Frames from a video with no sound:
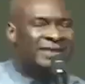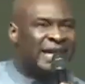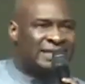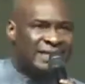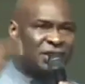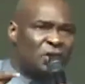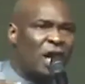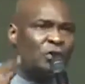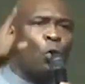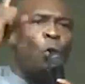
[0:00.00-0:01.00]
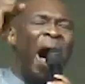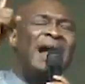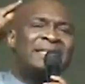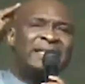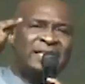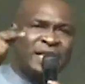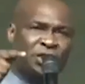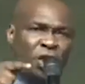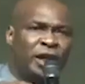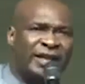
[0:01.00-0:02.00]
Decisions, one
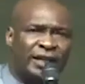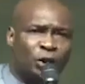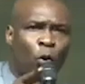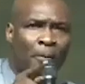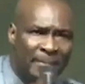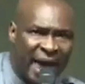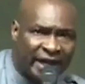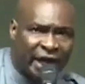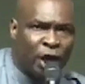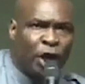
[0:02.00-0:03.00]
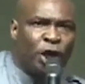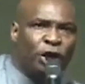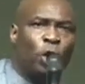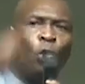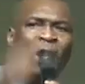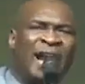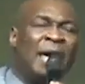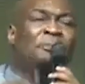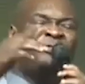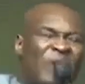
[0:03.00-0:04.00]
decision that you will make, you will
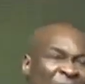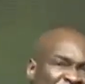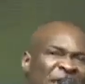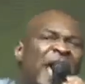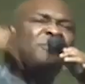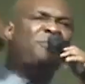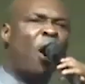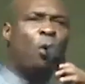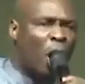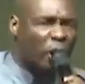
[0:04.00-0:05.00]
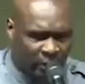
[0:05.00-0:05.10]
leap 5 years forward.